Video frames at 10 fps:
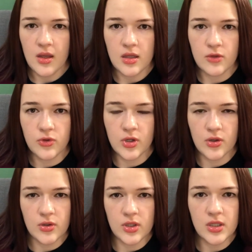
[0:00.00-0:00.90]
If you go
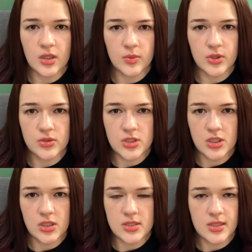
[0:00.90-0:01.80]
to
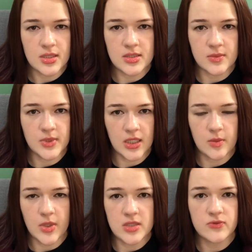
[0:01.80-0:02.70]
EWG Skin Deep database,